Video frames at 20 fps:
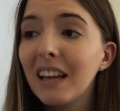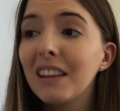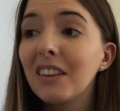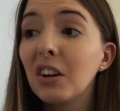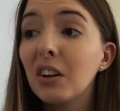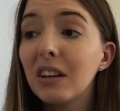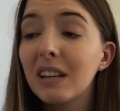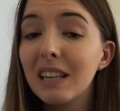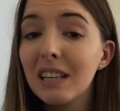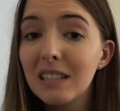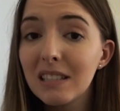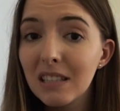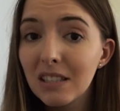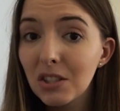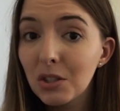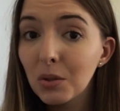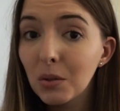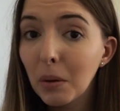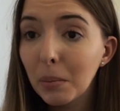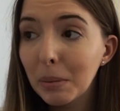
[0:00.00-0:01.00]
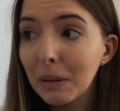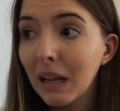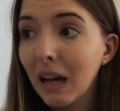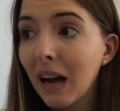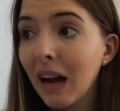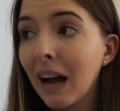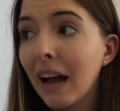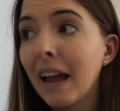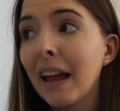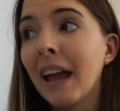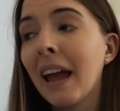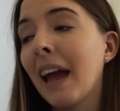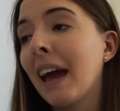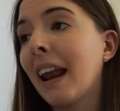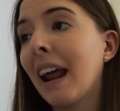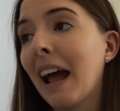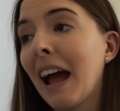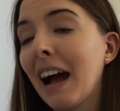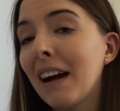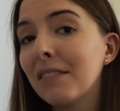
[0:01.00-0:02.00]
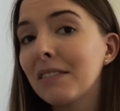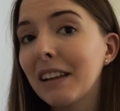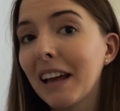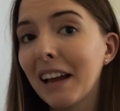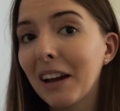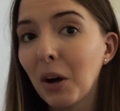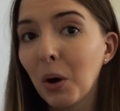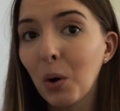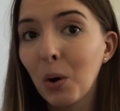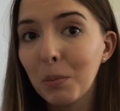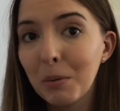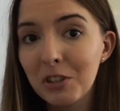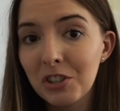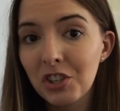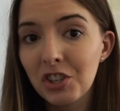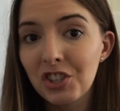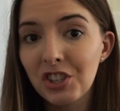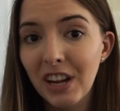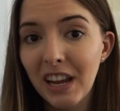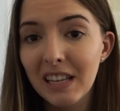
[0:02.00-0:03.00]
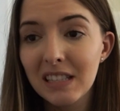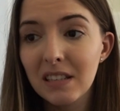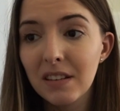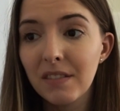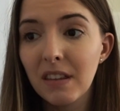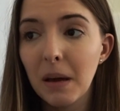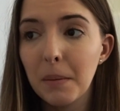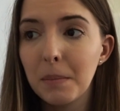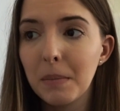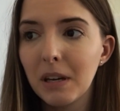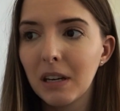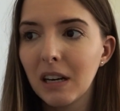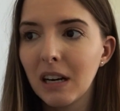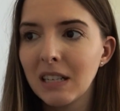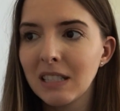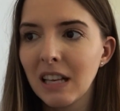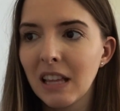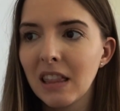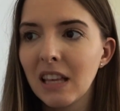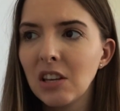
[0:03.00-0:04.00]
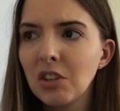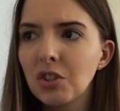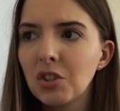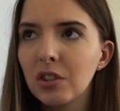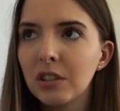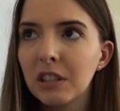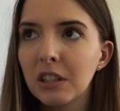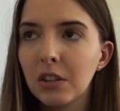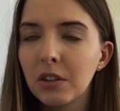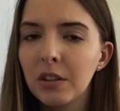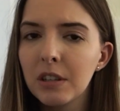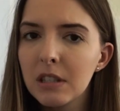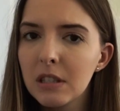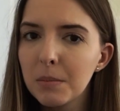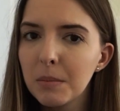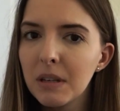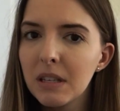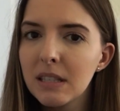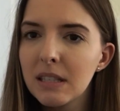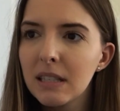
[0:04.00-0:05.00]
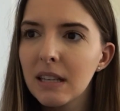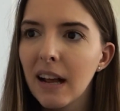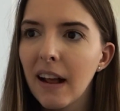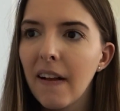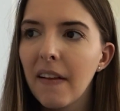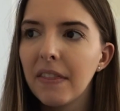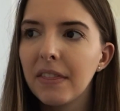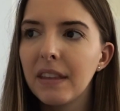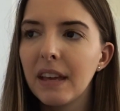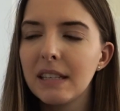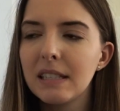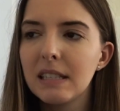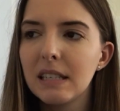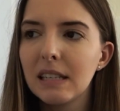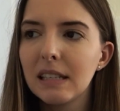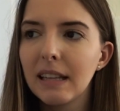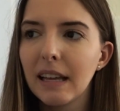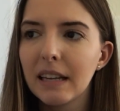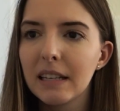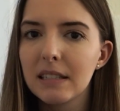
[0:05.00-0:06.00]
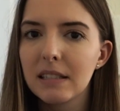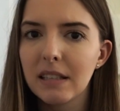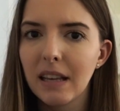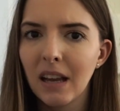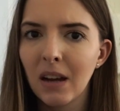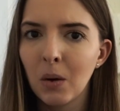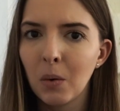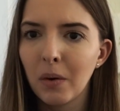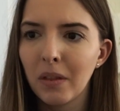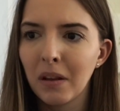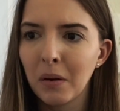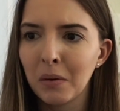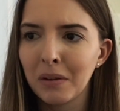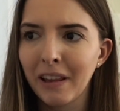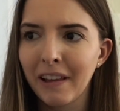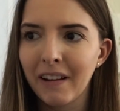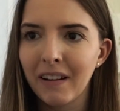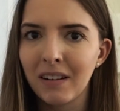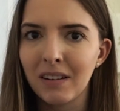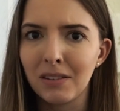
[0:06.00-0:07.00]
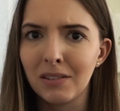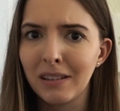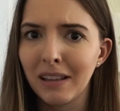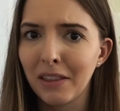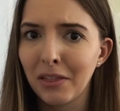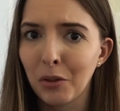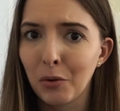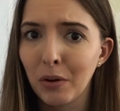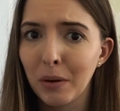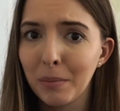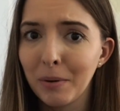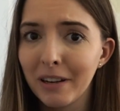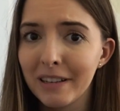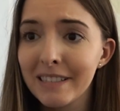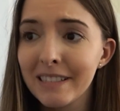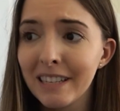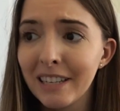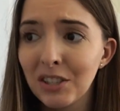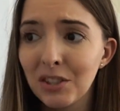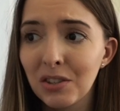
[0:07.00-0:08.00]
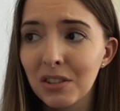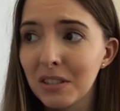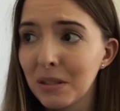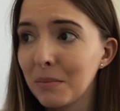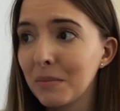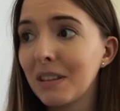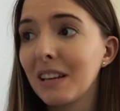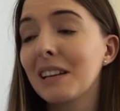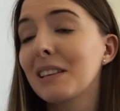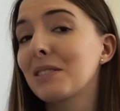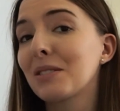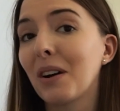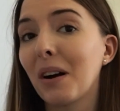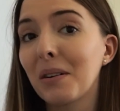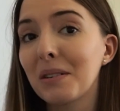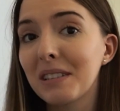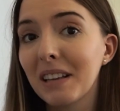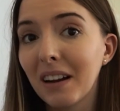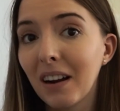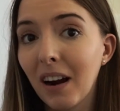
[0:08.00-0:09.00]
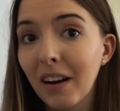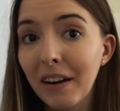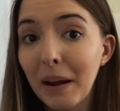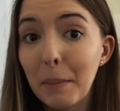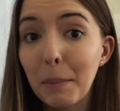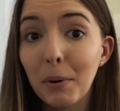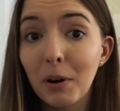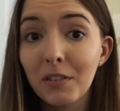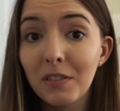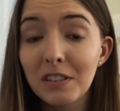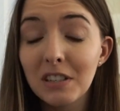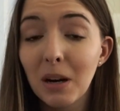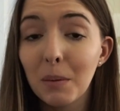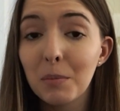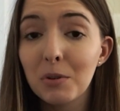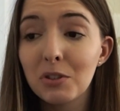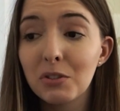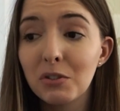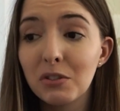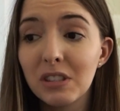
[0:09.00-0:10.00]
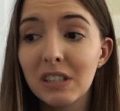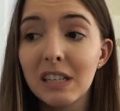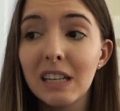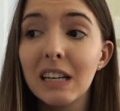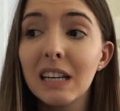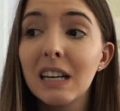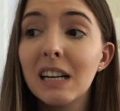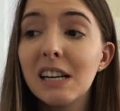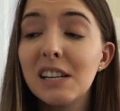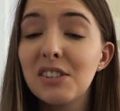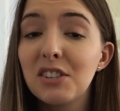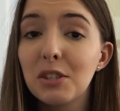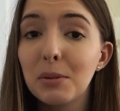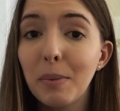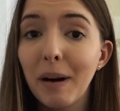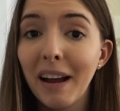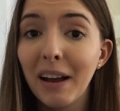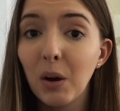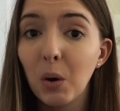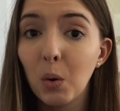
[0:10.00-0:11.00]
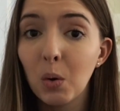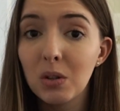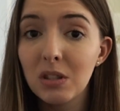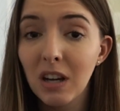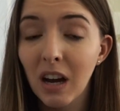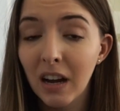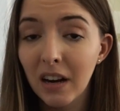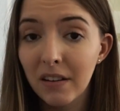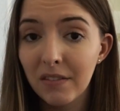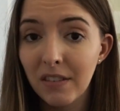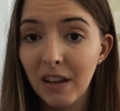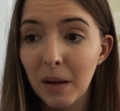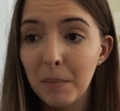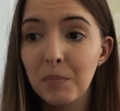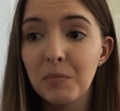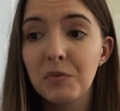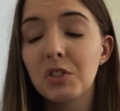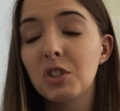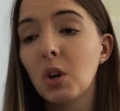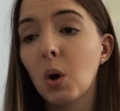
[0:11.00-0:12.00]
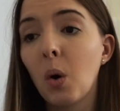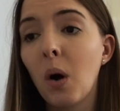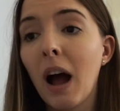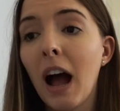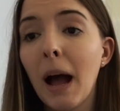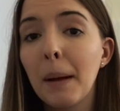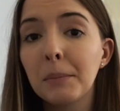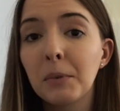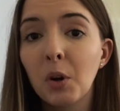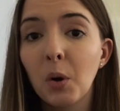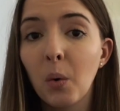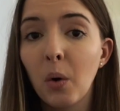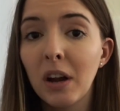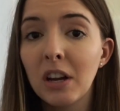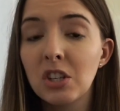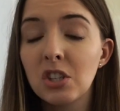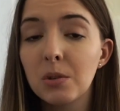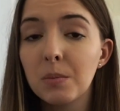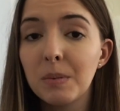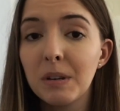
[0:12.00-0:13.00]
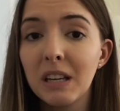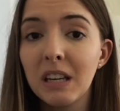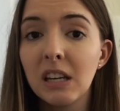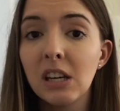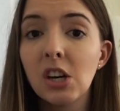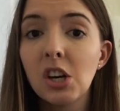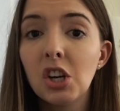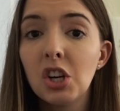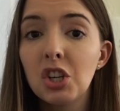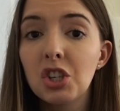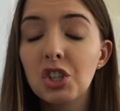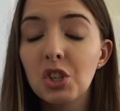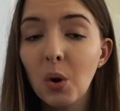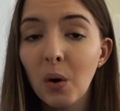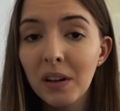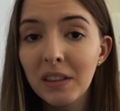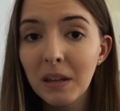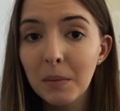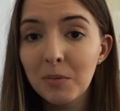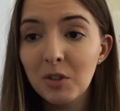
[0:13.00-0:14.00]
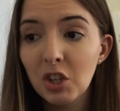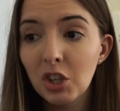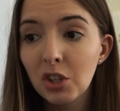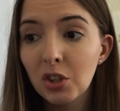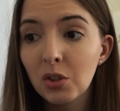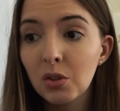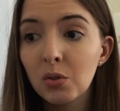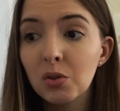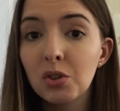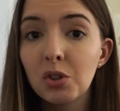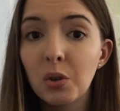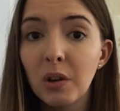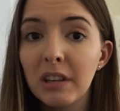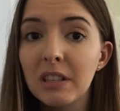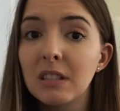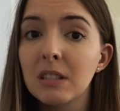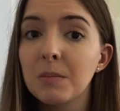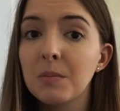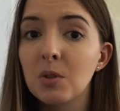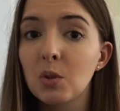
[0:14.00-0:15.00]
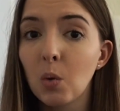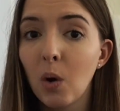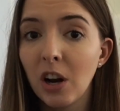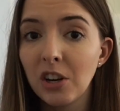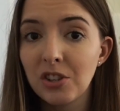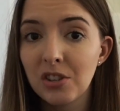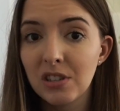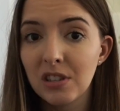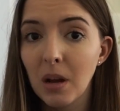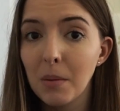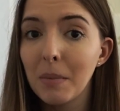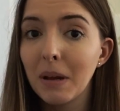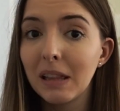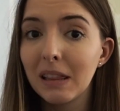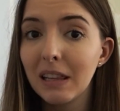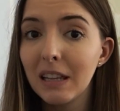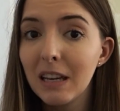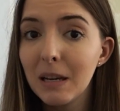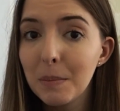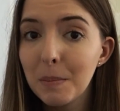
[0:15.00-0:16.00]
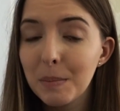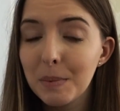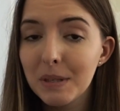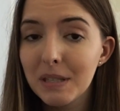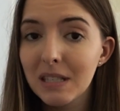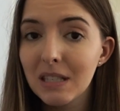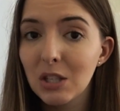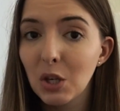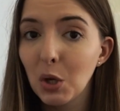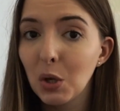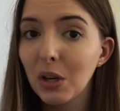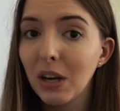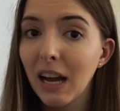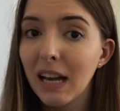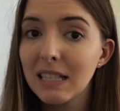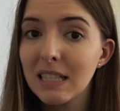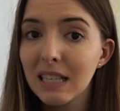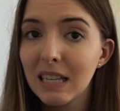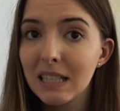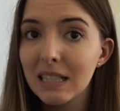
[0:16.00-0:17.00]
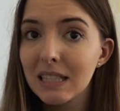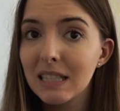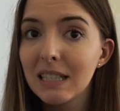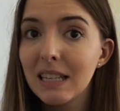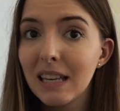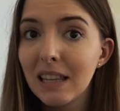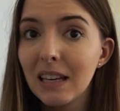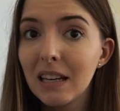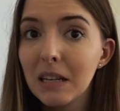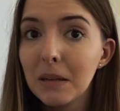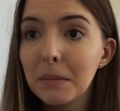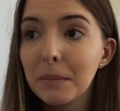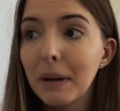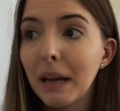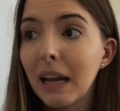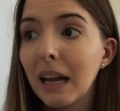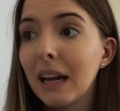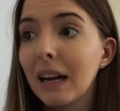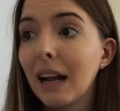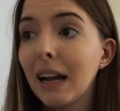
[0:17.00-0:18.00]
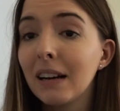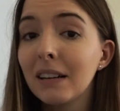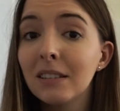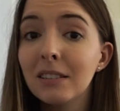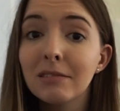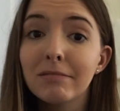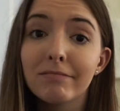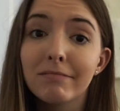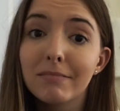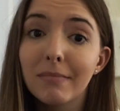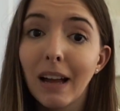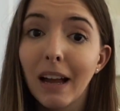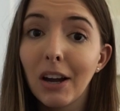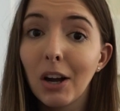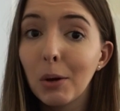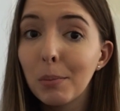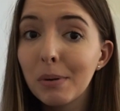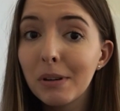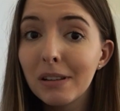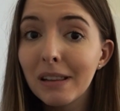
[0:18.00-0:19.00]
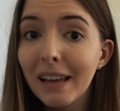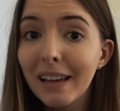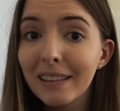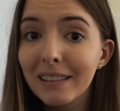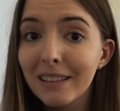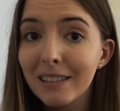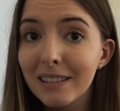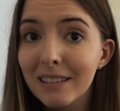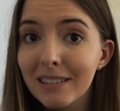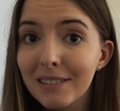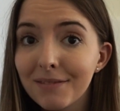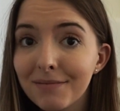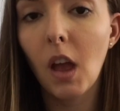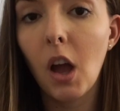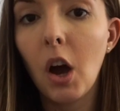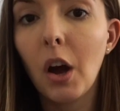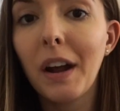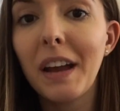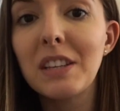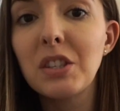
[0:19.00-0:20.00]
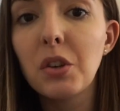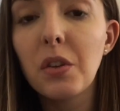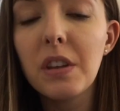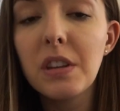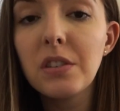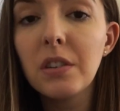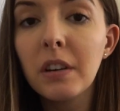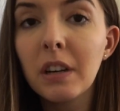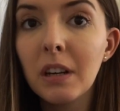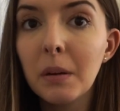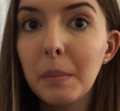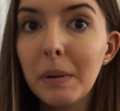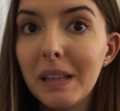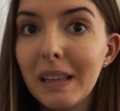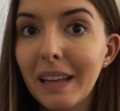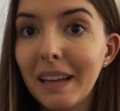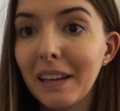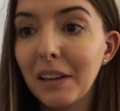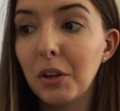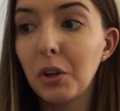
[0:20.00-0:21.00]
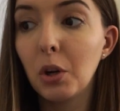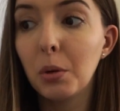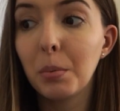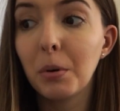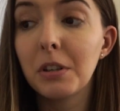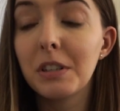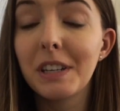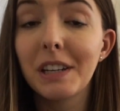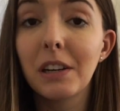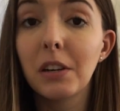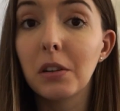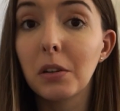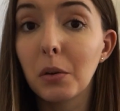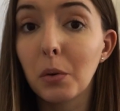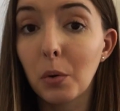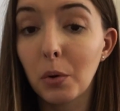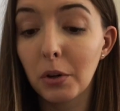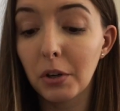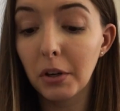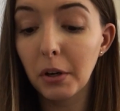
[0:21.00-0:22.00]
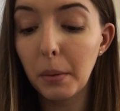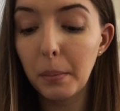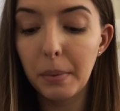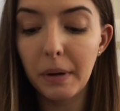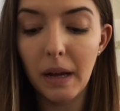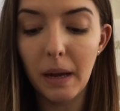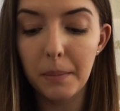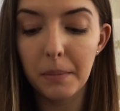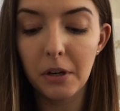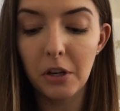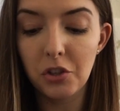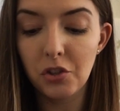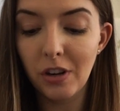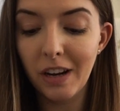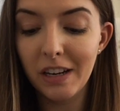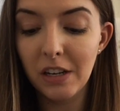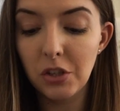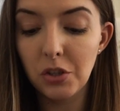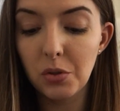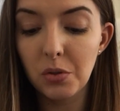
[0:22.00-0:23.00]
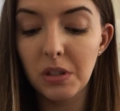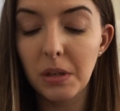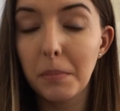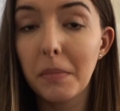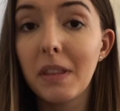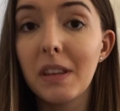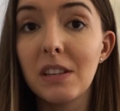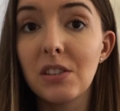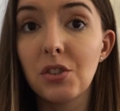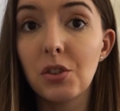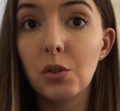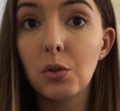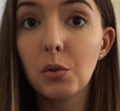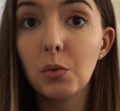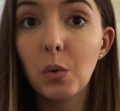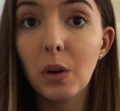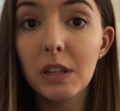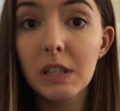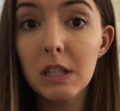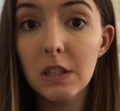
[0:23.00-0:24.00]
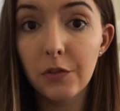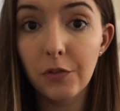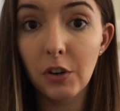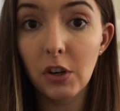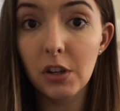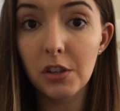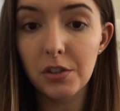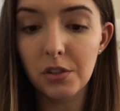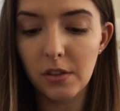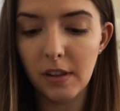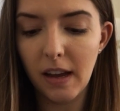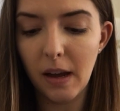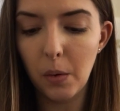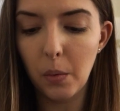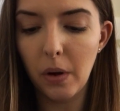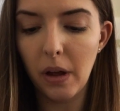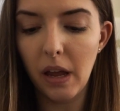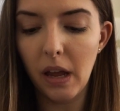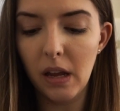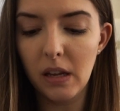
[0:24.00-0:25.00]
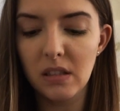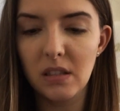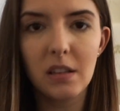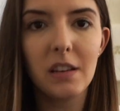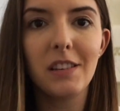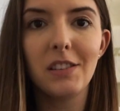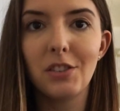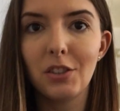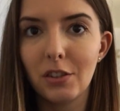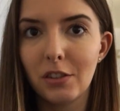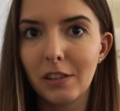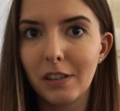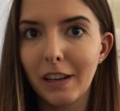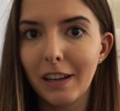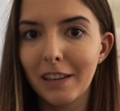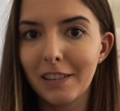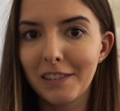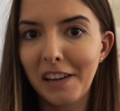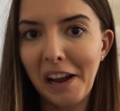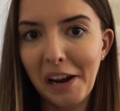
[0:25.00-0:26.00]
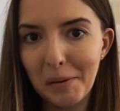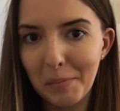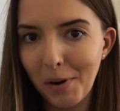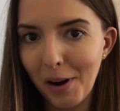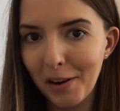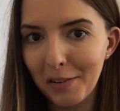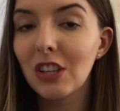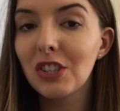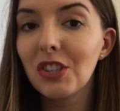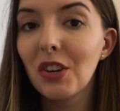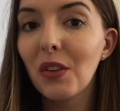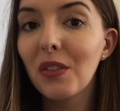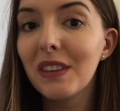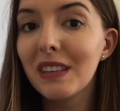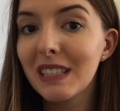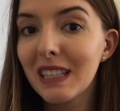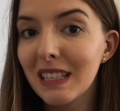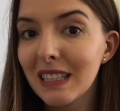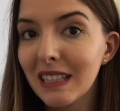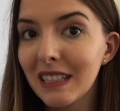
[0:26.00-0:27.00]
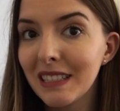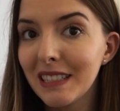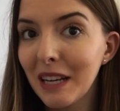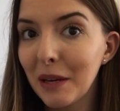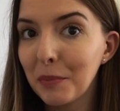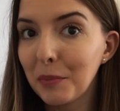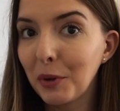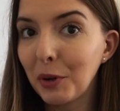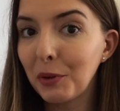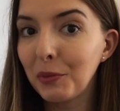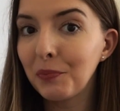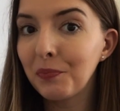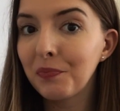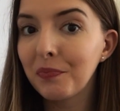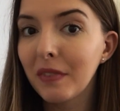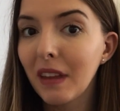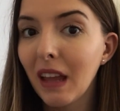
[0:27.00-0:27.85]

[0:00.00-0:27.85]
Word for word: They're easy to apply. And I have like a whole bunch of shades of them because I think during Christmas, they did like a sale where they were like, I don't know, like three bucks each or something. So I was like, all right, perfect opportunity to buy a whole ton of them. So I'm going to be showing them to you, doing some swatches on my lips so you guys can see them. And I don't know, I hope you like this. Okay, so these are gonna be like in no particular order, but I'm gonna try to do some of these nude ones first. That way it's easier to like take them off. So this is Contempo.